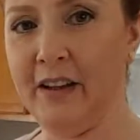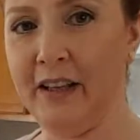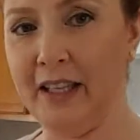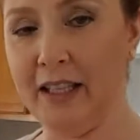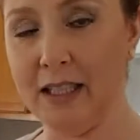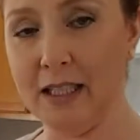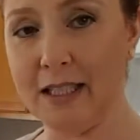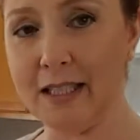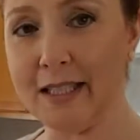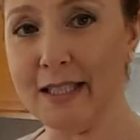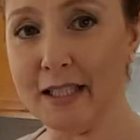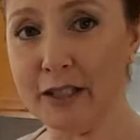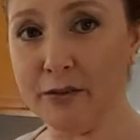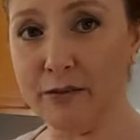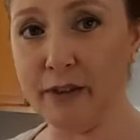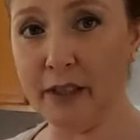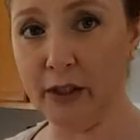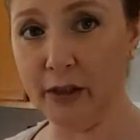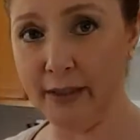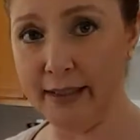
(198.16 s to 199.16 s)
Okay, this is
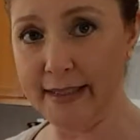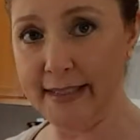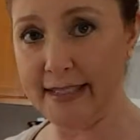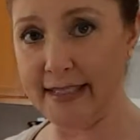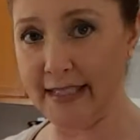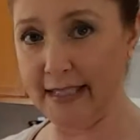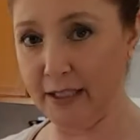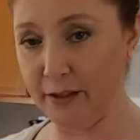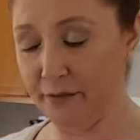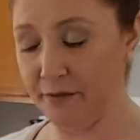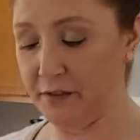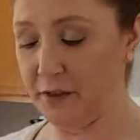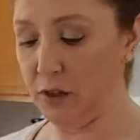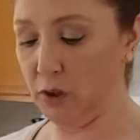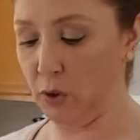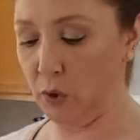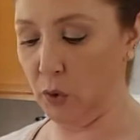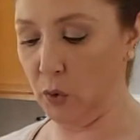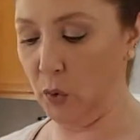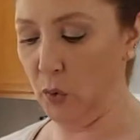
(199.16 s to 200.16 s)
a very stiff
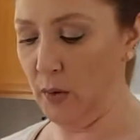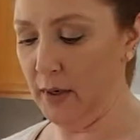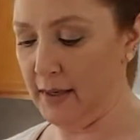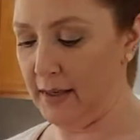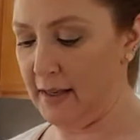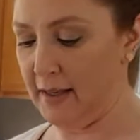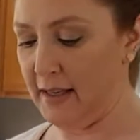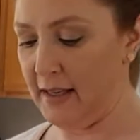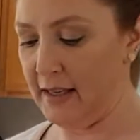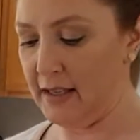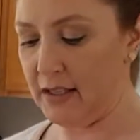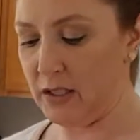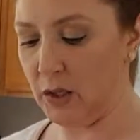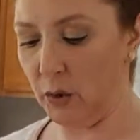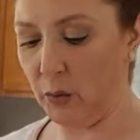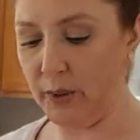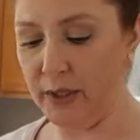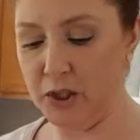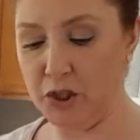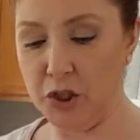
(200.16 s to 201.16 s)
dough,
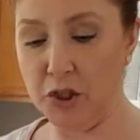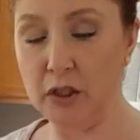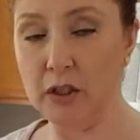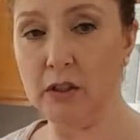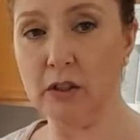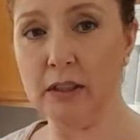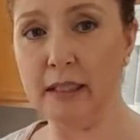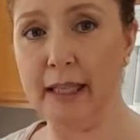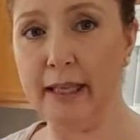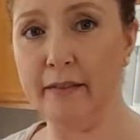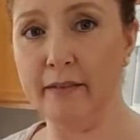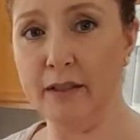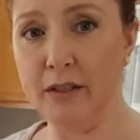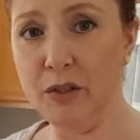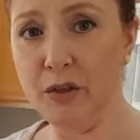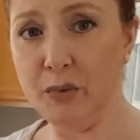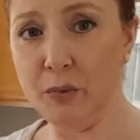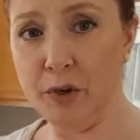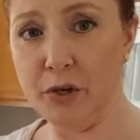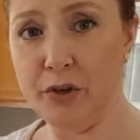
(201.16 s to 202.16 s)
so it should look like
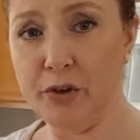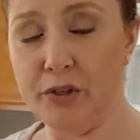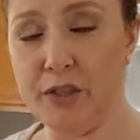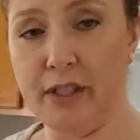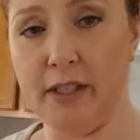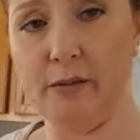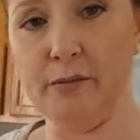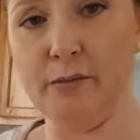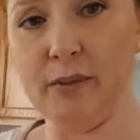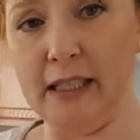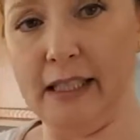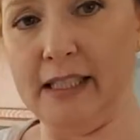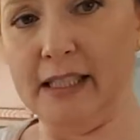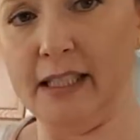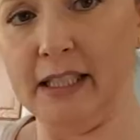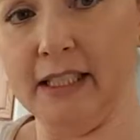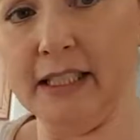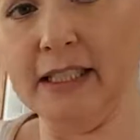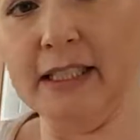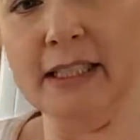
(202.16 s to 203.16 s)
this when you're done
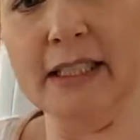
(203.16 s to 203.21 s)
blending